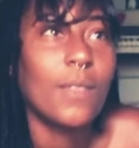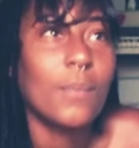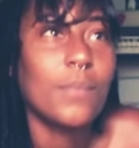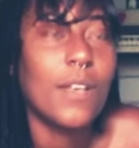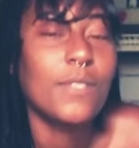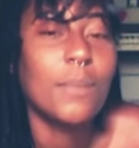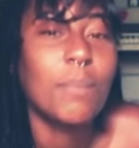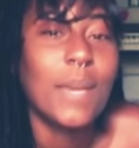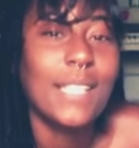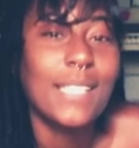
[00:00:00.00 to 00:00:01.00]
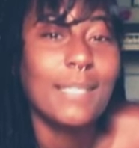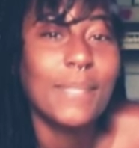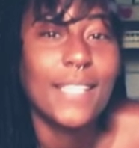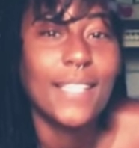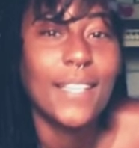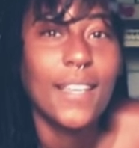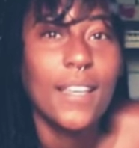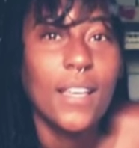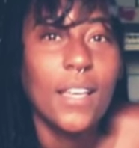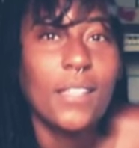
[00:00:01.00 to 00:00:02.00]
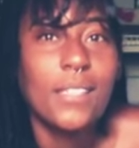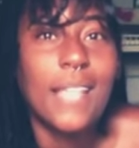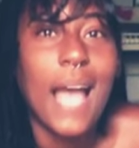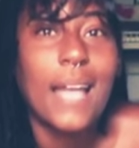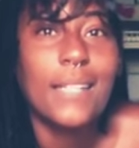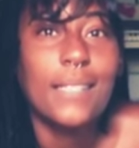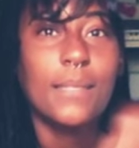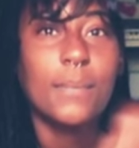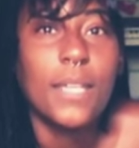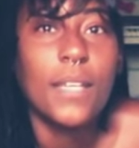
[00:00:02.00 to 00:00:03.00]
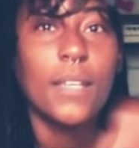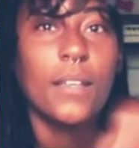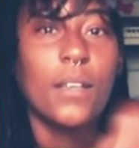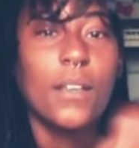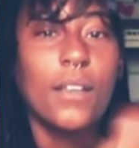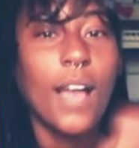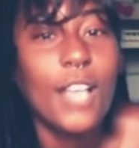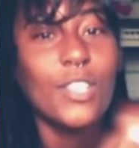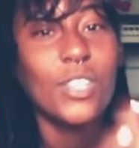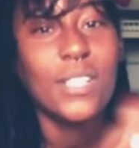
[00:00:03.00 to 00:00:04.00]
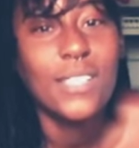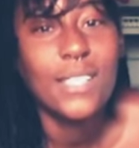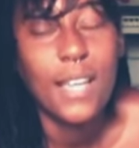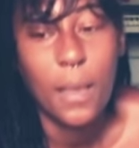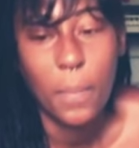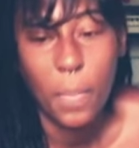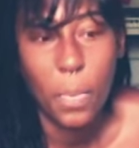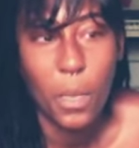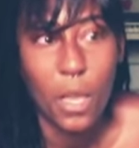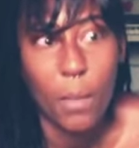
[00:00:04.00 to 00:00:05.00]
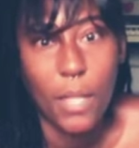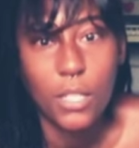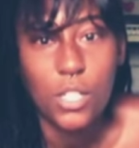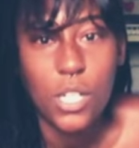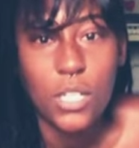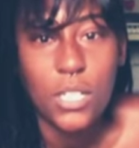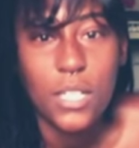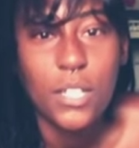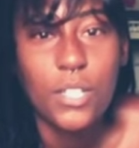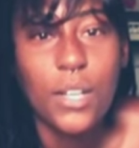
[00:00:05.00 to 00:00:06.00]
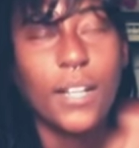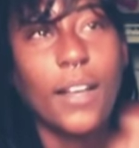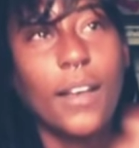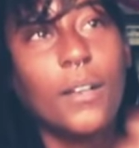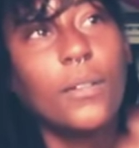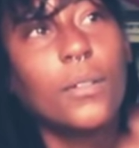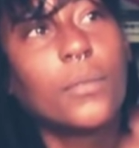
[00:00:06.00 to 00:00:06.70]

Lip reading: themselves, it saddens me. As you can see, I'm about to shed tears right now.